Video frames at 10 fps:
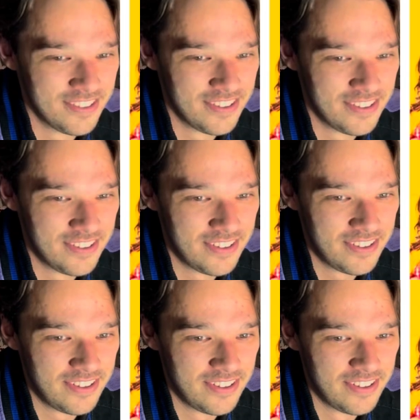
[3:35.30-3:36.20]

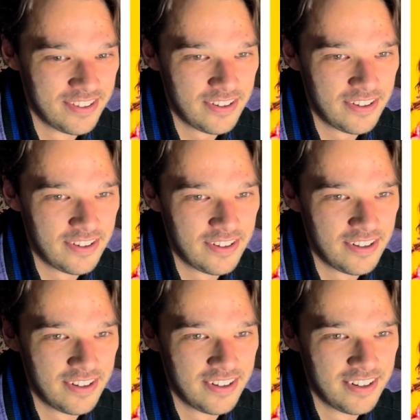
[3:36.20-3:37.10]

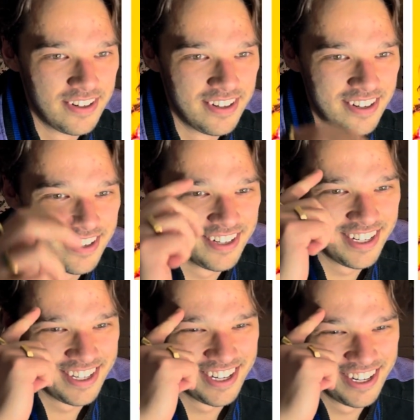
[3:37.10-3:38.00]

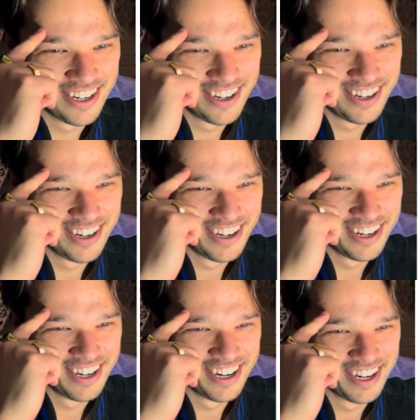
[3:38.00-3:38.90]

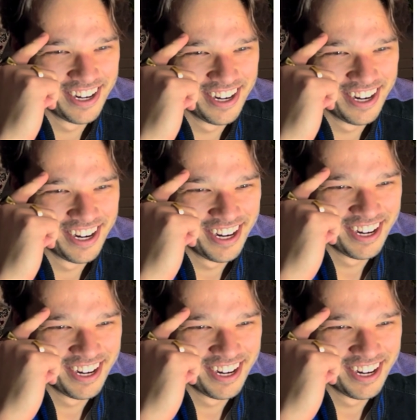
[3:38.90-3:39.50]
(silent)